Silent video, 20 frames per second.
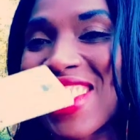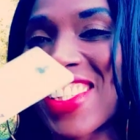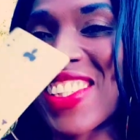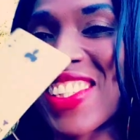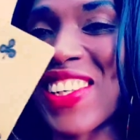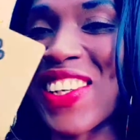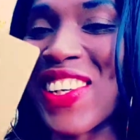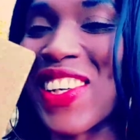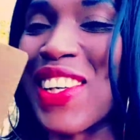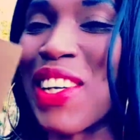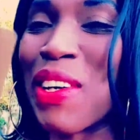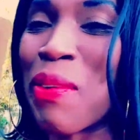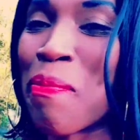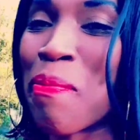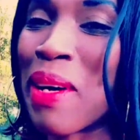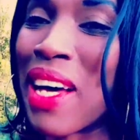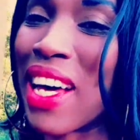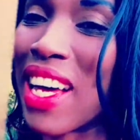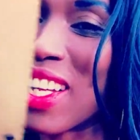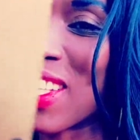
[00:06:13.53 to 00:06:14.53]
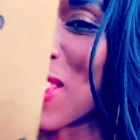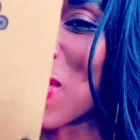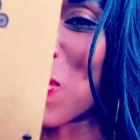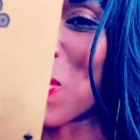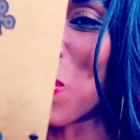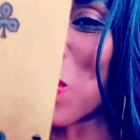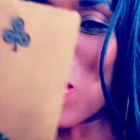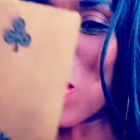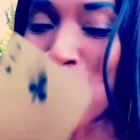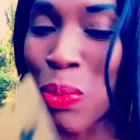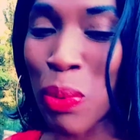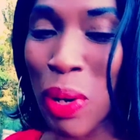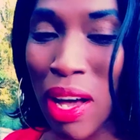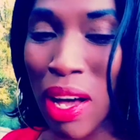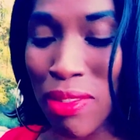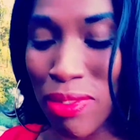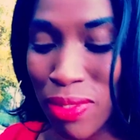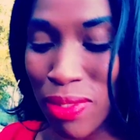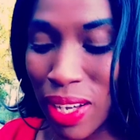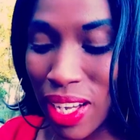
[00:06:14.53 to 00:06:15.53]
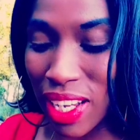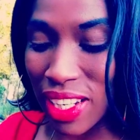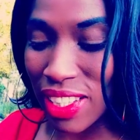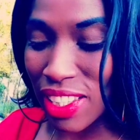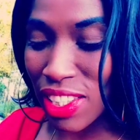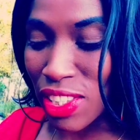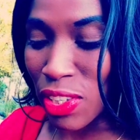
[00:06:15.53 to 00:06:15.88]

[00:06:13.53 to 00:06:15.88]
So pile two, two of one.